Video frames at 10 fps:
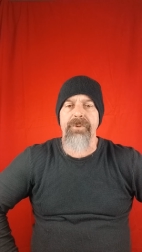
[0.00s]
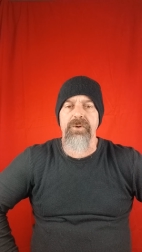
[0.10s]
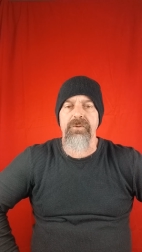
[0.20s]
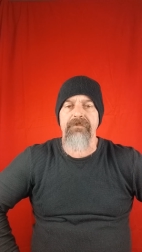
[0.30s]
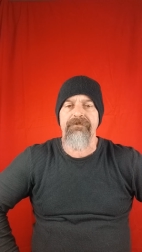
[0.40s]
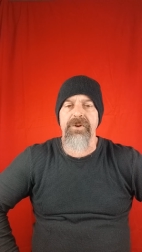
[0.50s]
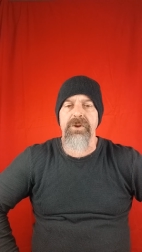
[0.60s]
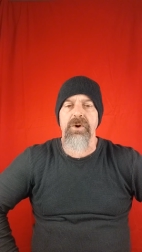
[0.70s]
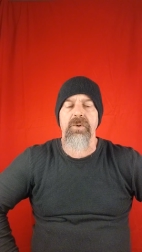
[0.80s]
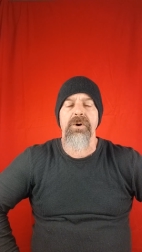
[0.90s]
a new
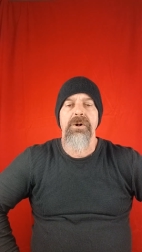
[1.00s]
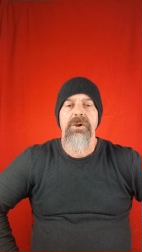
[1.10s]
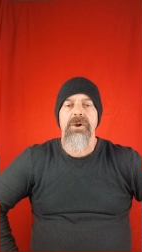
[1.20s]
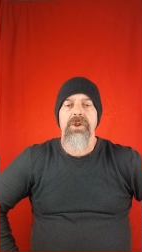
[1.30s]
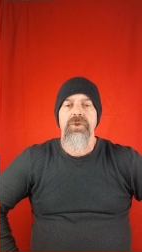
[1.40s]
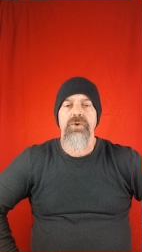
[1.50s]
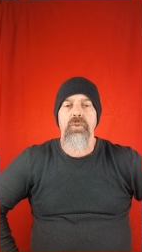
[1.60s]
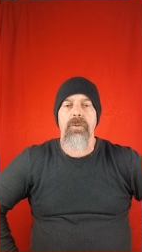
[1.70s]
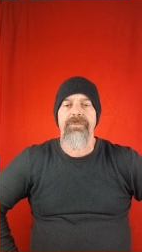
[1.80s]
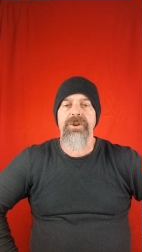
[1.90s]
video, you
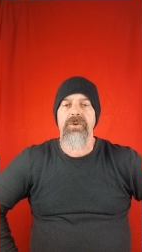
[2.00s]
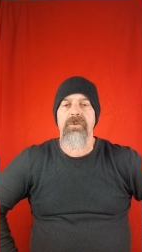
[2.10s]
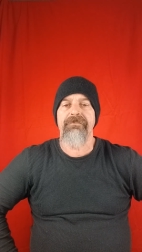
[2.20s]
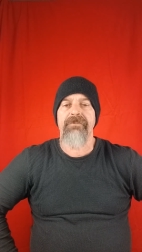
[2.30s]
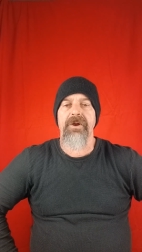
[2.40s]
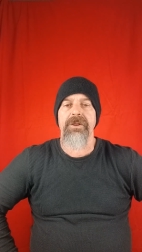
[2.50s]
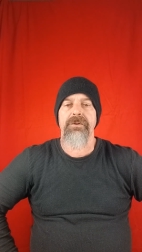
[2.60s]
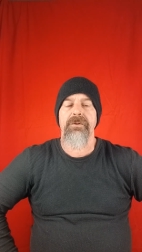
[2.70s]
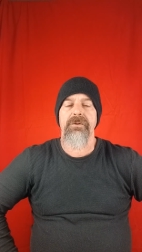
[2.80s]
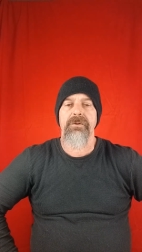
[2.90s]
will be
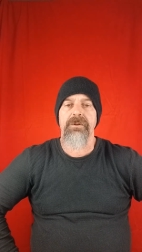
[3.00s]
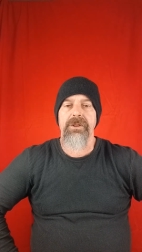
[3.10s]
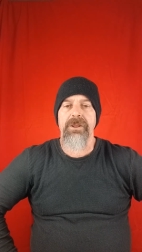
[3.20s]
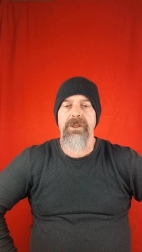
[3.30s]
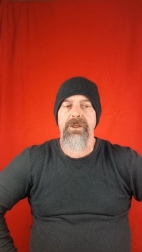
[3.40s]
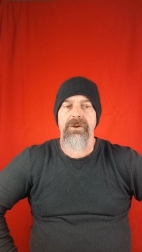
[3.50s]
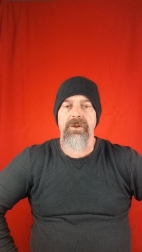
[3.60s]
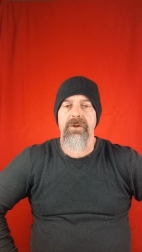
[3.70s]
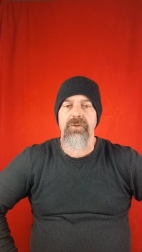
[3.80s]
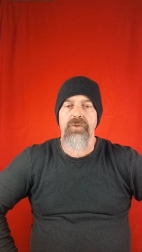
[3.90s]
notified, and
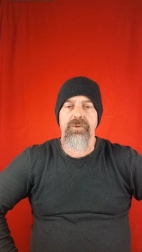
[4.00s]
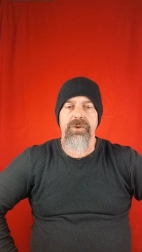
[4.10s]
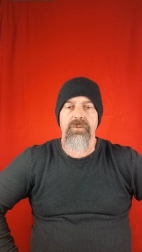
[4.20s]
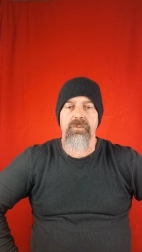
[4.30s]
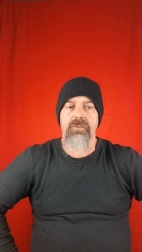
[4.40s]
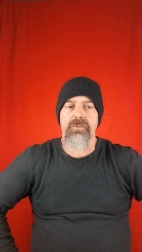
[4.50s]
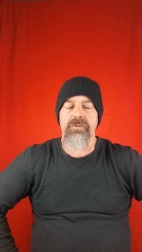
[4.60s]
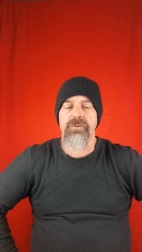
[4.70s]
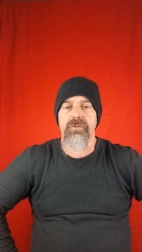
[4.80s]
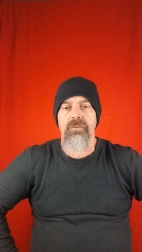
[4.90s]
you can
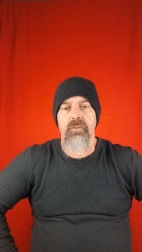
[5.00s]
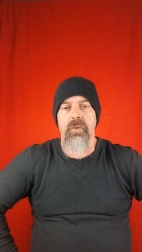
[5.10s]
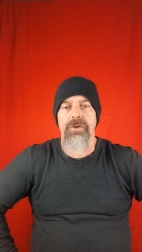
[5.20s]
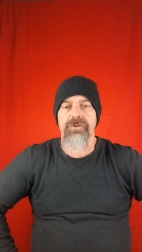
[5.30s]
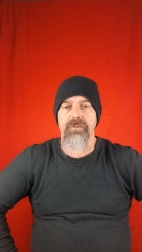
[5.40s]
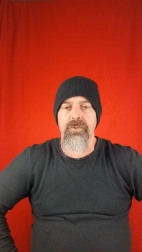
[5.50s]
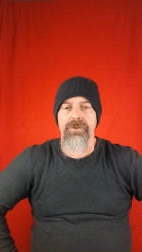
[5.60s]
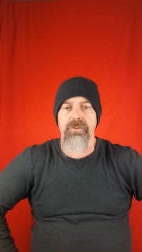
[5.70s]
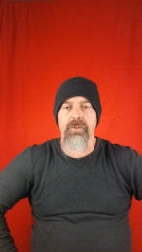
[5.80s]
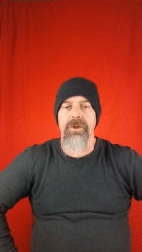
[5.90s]
watch it when
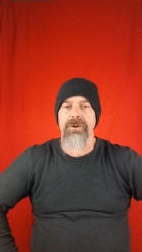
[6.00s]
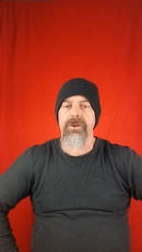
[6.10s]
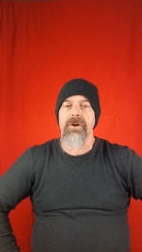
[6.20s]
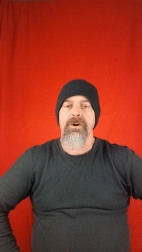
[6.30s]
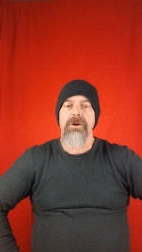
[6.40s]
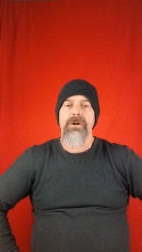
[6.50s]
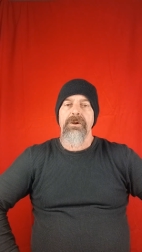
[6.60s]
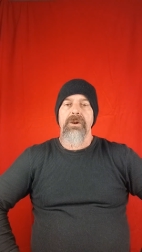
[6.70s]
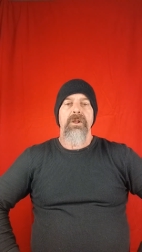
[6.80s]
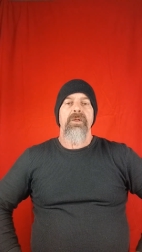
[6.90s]
you're ready.
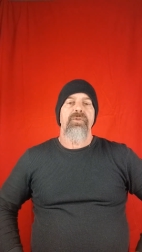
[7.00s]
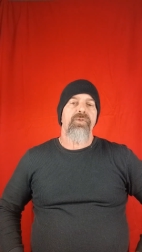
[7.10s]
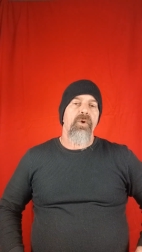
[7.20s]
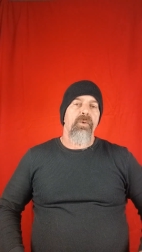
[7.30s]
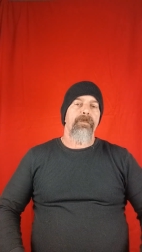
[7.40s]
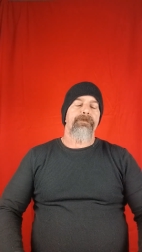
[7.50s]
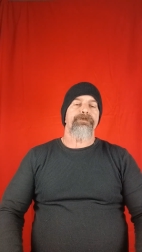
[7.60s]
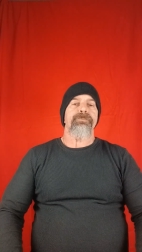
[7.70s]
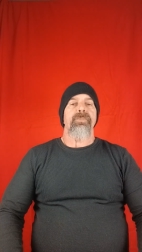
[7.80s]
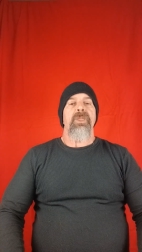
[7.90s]
So
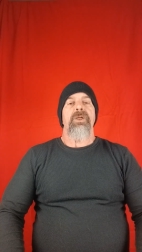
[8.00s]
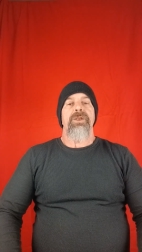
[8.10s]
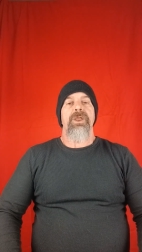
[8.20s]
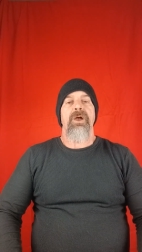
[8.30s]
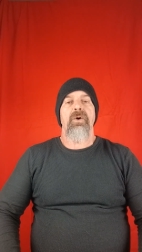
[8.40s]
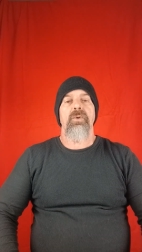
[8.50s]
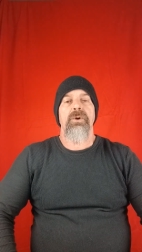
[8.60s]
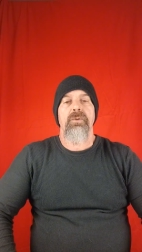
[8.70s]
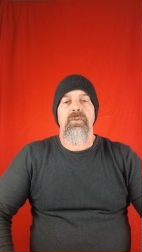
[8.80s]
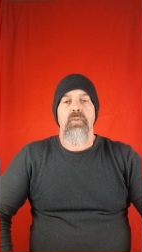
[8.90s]

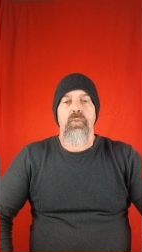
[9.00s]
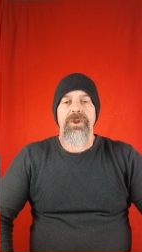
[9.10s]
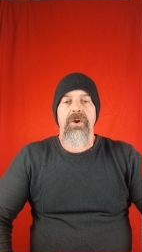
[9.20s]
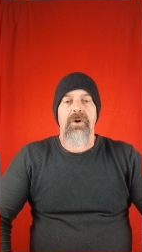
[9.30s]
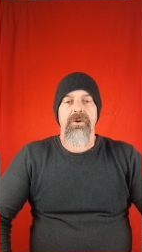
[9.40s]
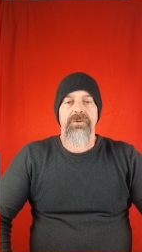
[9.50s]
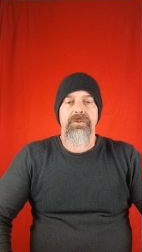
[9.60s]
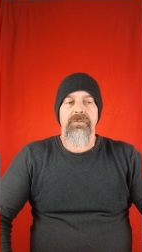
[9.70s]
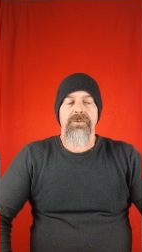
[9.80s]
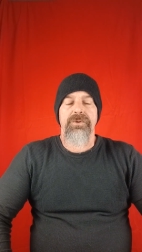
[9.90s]
now we
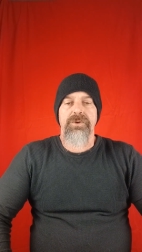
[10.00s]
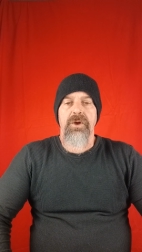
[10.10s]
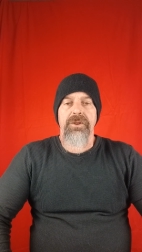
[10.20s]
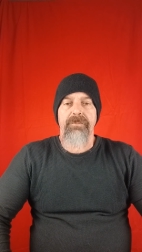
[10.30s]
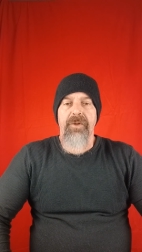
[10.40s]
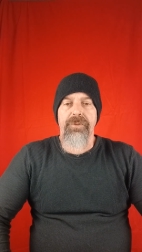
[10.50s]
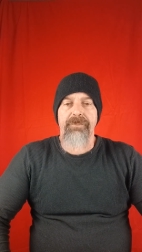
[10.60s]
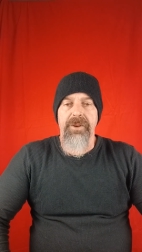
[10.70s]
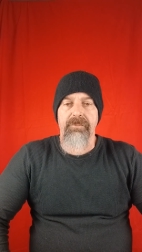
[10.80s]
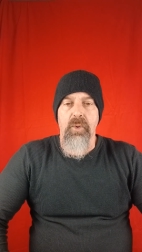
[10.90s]
are talking about the
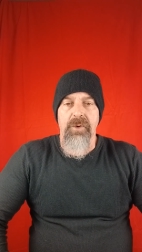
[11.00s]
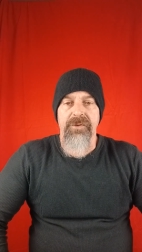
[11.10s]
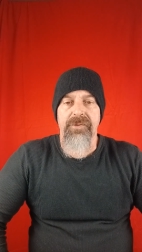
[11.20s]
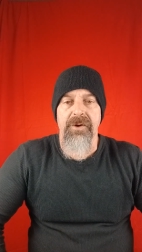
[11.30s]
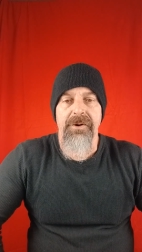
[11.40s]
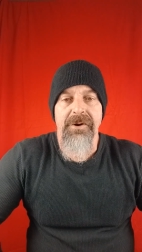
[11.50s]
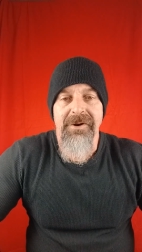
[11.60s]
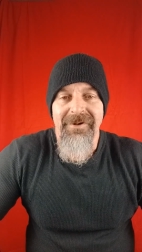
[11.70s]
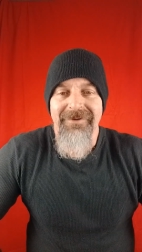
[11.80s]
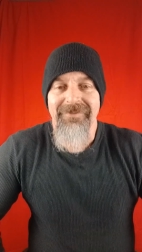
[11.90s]
big boys.
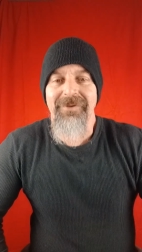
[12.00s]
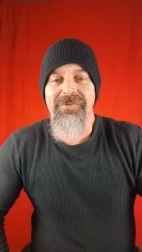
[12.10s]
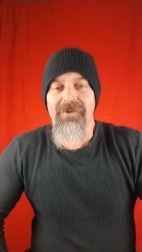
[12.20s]
These